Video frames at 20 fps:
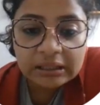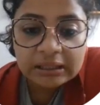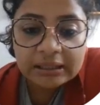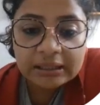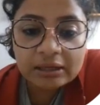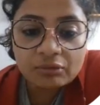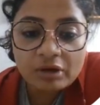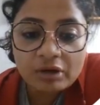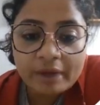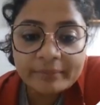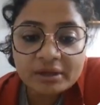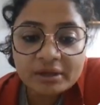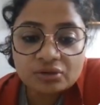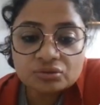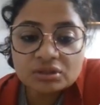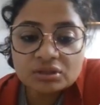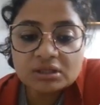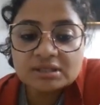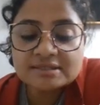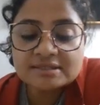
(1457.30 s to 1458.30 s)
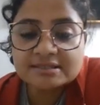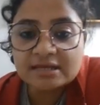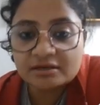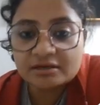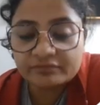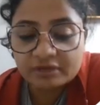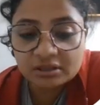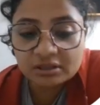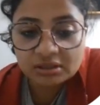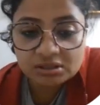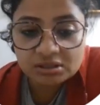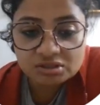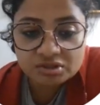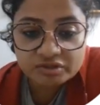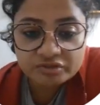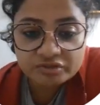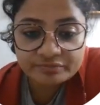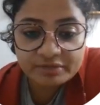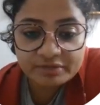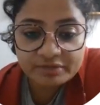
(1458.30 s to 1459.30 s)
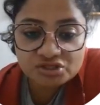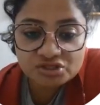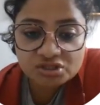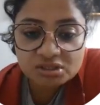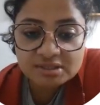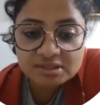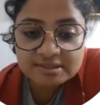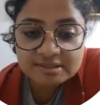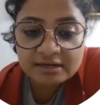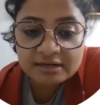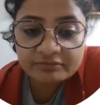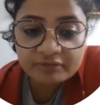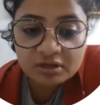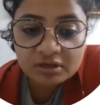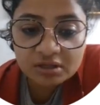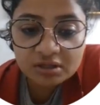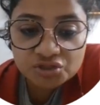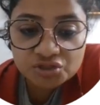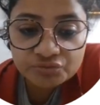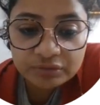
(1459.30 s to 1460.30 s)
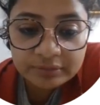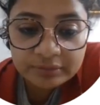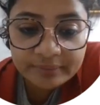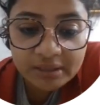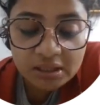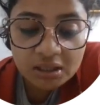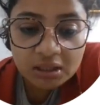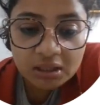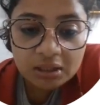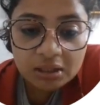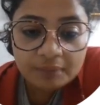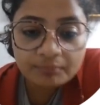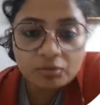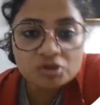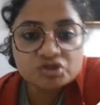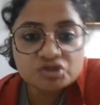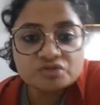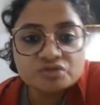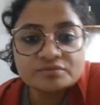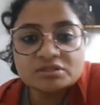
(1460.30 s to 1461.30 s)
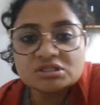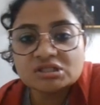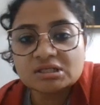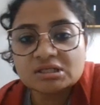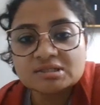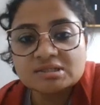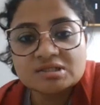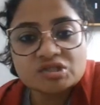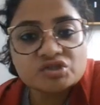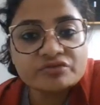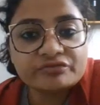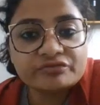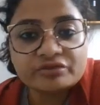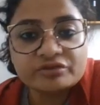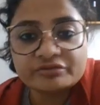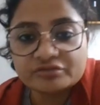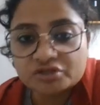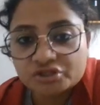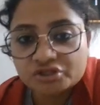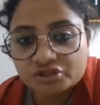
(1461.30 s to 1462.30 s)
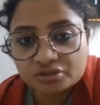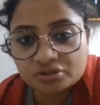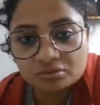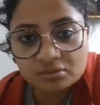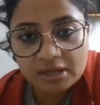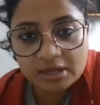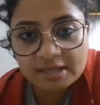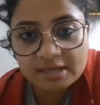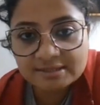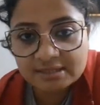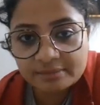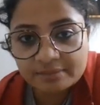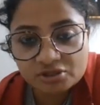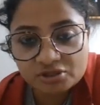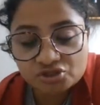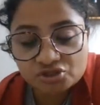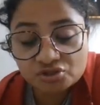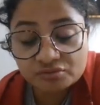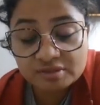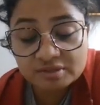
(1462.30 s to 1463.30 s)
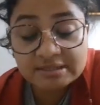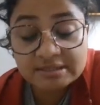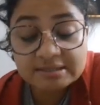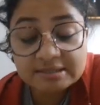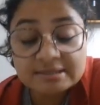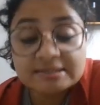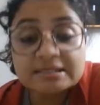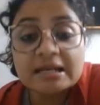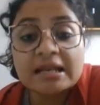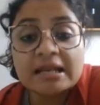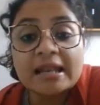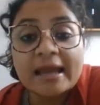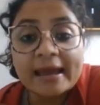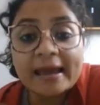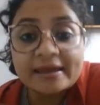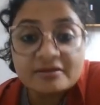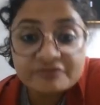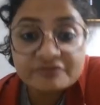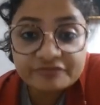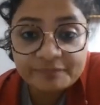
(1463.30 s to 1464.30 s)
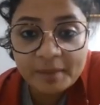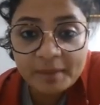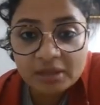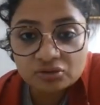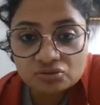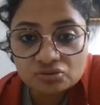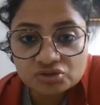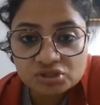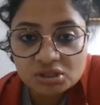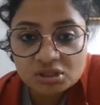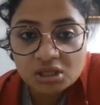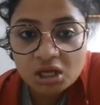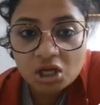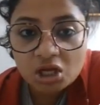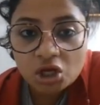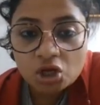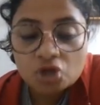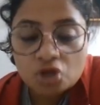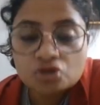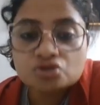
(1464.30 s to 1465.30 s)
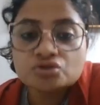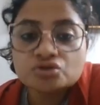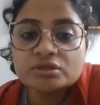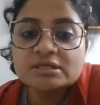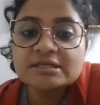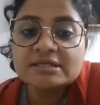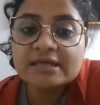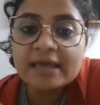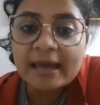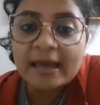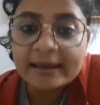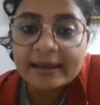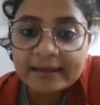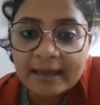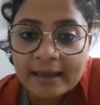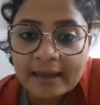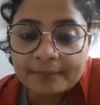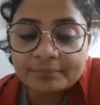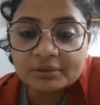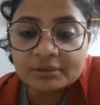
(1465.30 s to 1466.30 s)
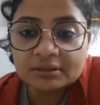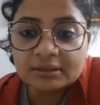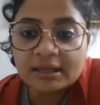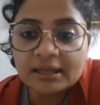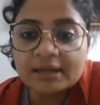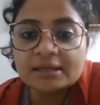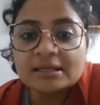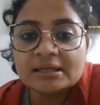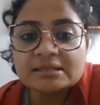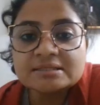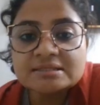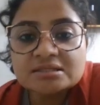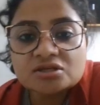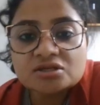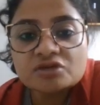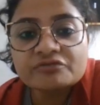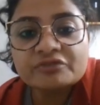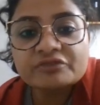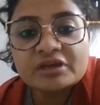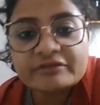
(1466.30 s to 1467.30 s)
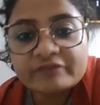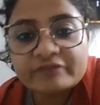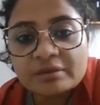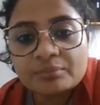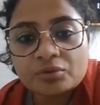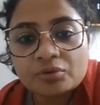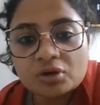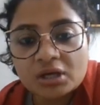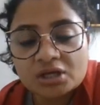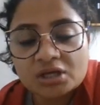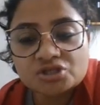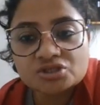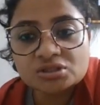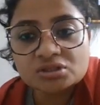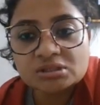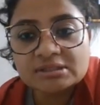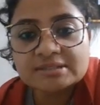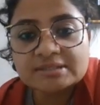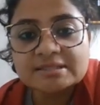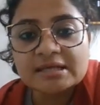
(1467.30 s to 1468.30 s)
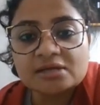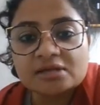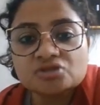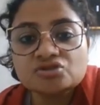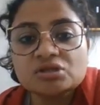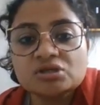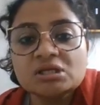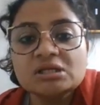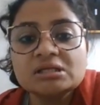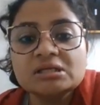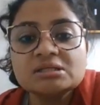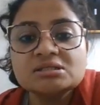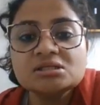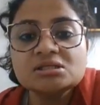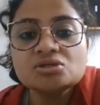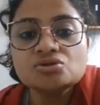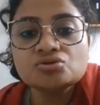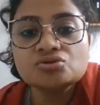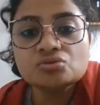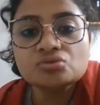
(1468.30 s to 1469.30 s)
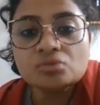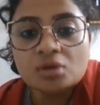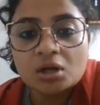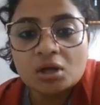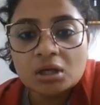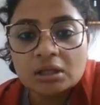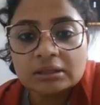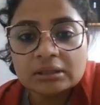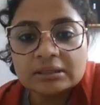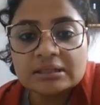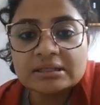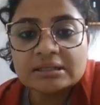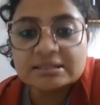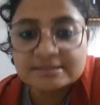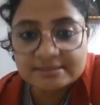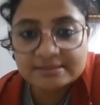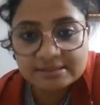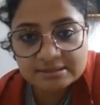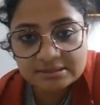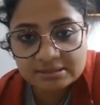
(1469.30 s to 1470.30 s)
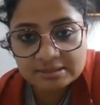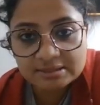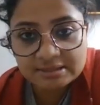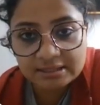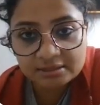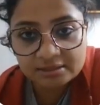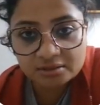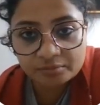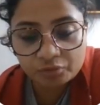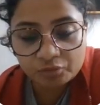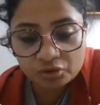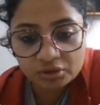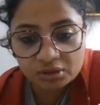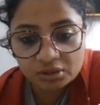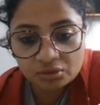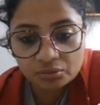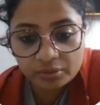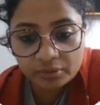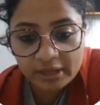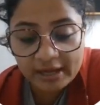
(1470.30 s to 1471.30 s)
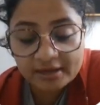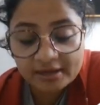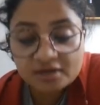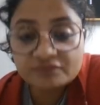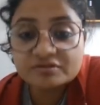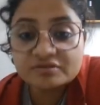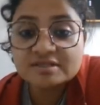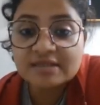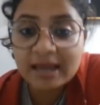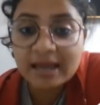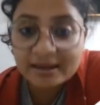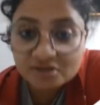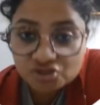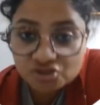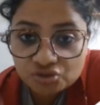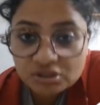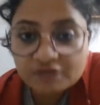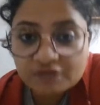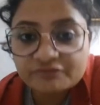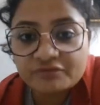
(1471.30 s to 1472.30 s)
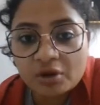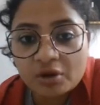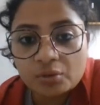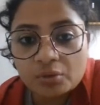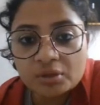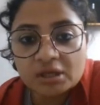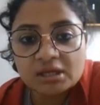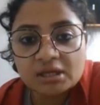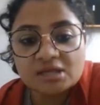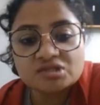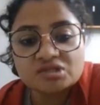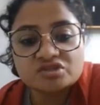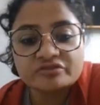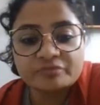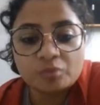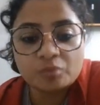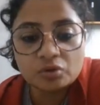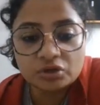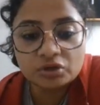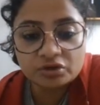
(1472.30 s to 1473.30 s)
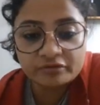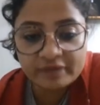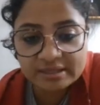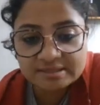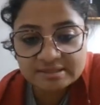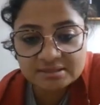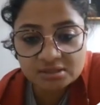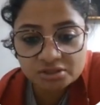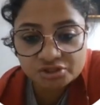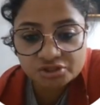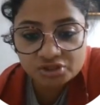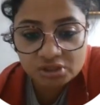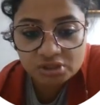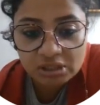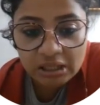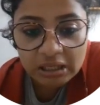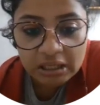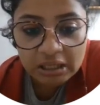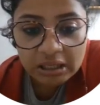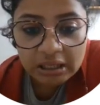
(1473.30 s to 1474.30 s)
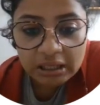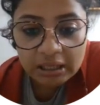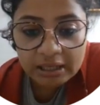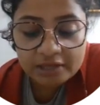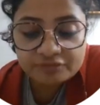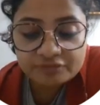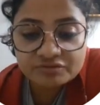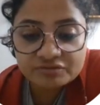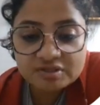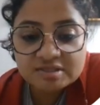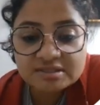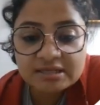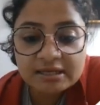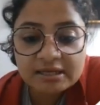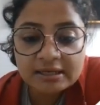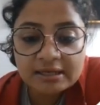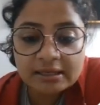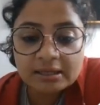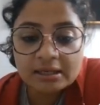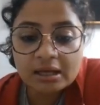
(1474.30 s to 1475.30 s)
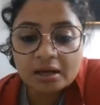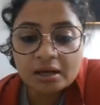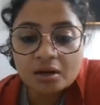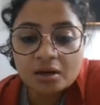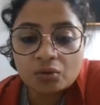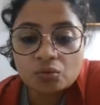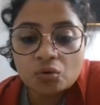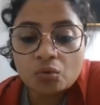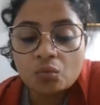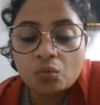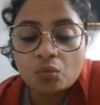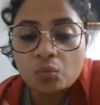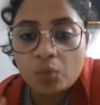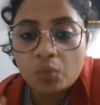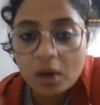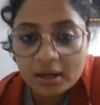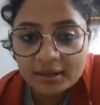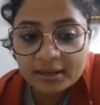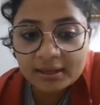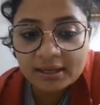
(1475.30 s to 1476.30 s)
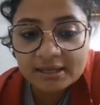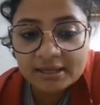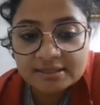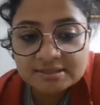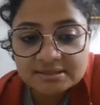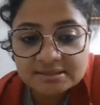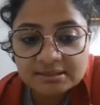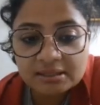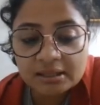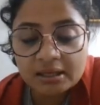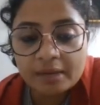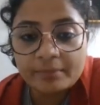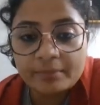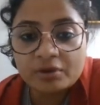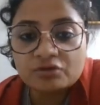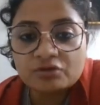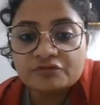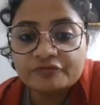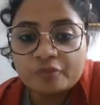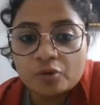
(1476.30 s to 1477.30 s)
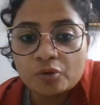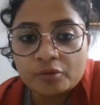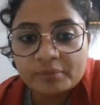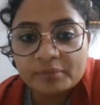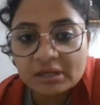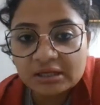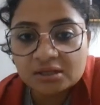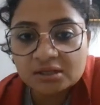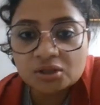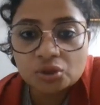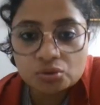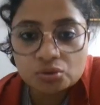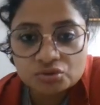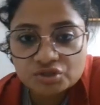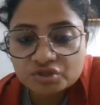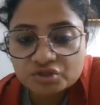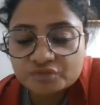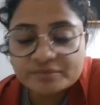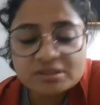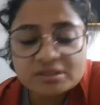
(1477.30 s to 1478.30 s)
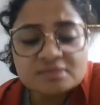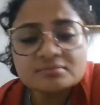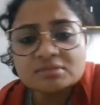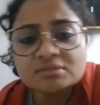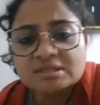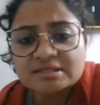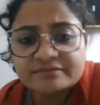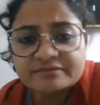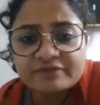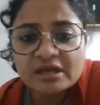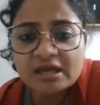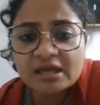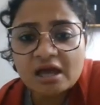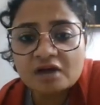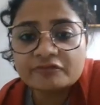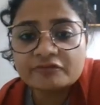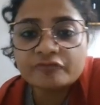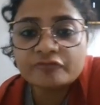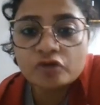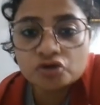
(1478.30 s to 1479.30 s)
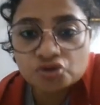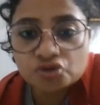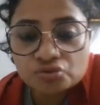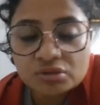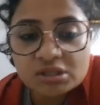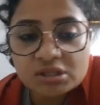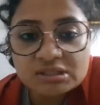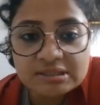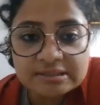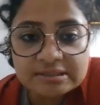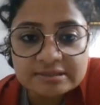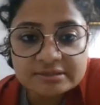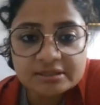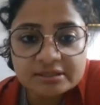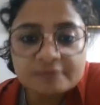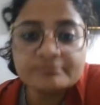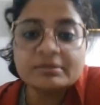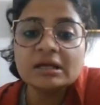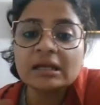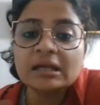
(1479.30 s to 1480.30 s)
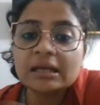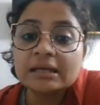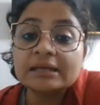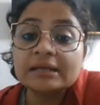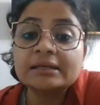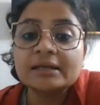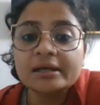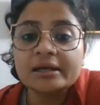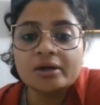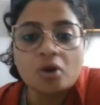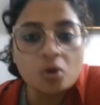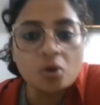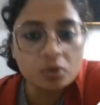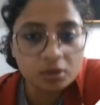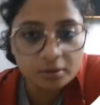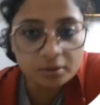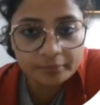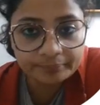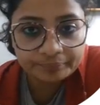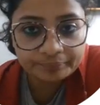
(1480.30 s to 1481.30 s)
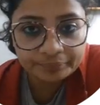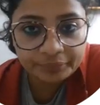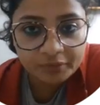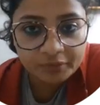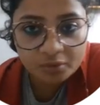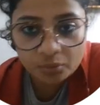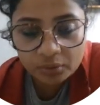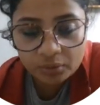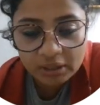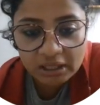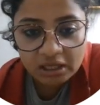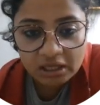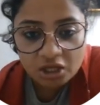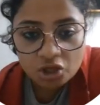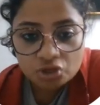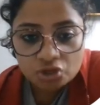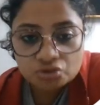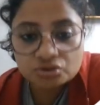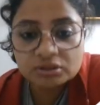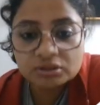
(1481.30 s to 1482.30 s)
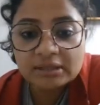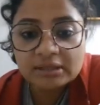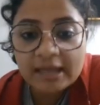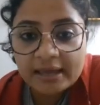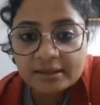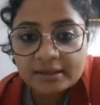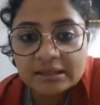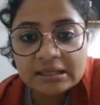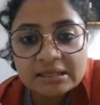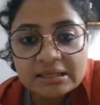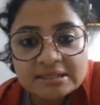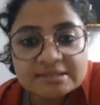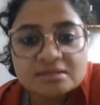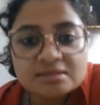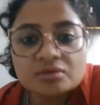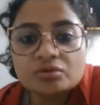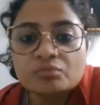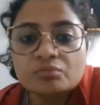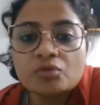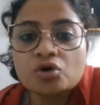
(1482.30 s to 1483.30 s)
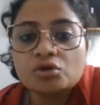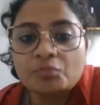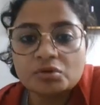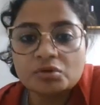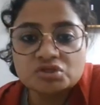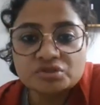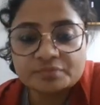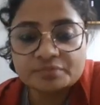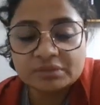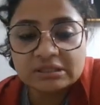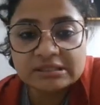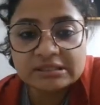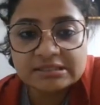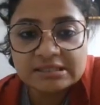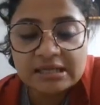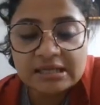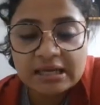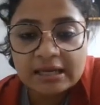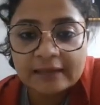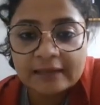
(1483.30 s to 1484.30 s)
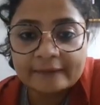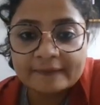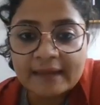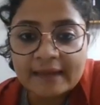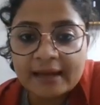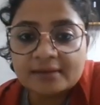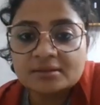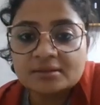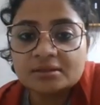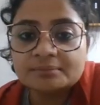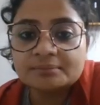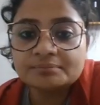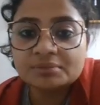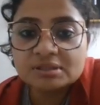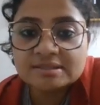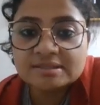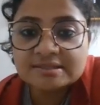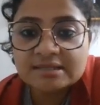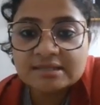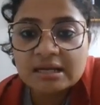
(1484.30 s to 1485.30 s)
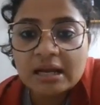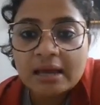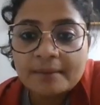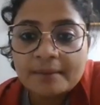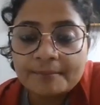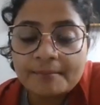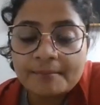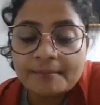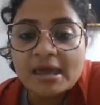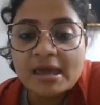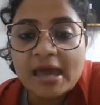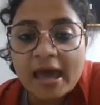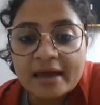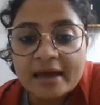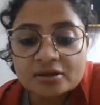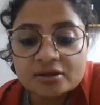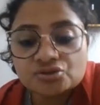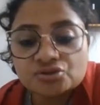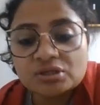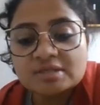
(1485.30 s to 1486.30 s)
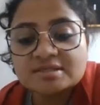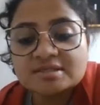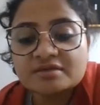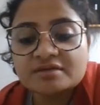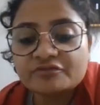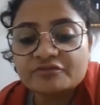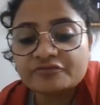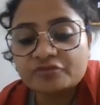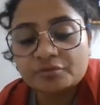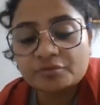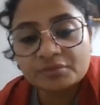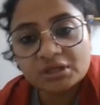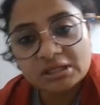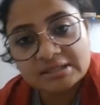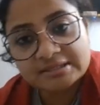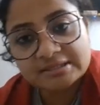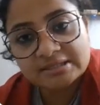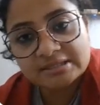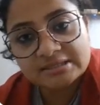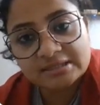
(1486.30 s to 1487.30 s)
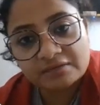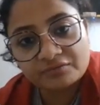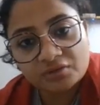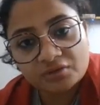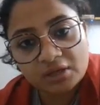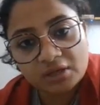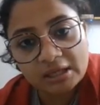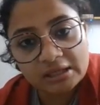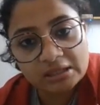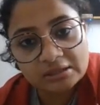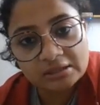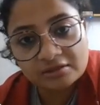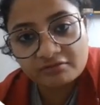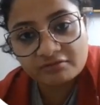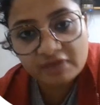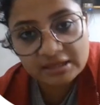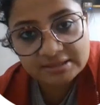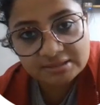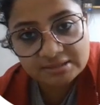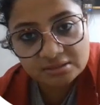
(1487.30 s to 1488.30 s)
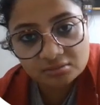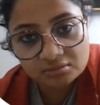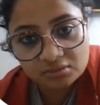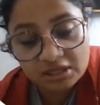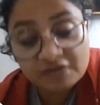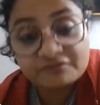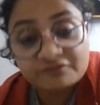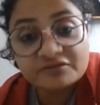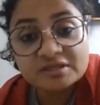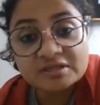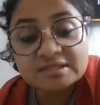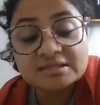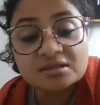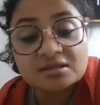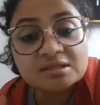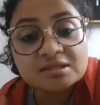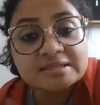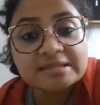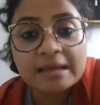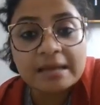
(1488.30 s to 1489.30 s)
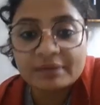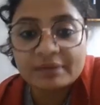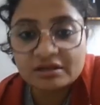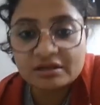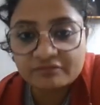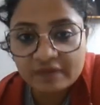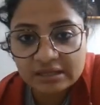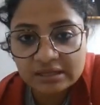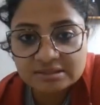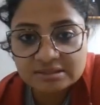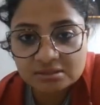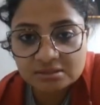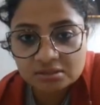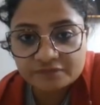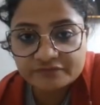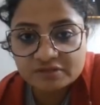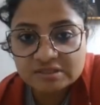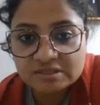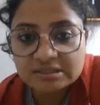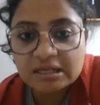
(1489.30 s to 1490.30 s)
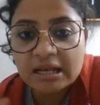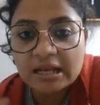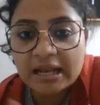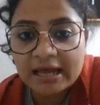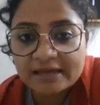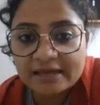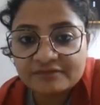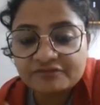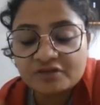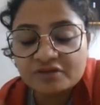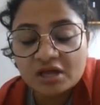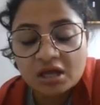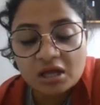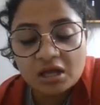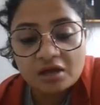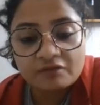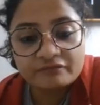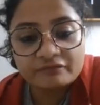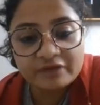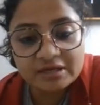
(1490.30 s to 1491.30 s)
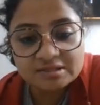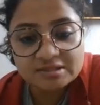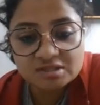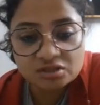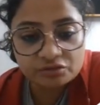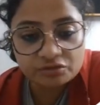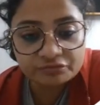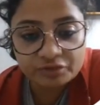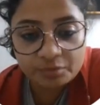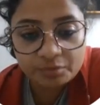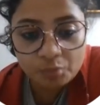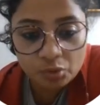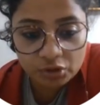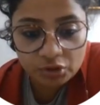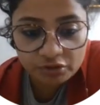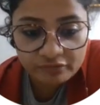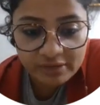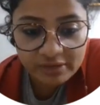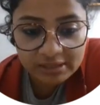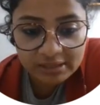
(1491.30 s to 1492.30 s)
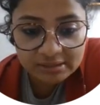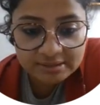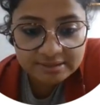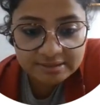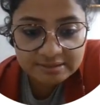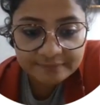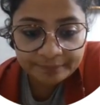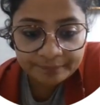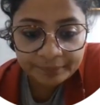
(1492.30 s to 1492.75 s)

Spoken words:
Now coming to the disadvantages, major disadvantage will be possible chances of reversion. As I mentioned, since it's a live pathogen, so it can happen that instead of giving protection, it is actually leading to the disease inside the body. Okay, and it was actually found in case of polio vaccination. It was seen in around one case in about 4 million doses. It's a very unfortunate incident, but it did occur. Okay, so there is a remote possibility that the person may actually suffer from the disease after taking the vaccine, if it's the Sabin vaccine, if it's the live vaccine of the polio virus.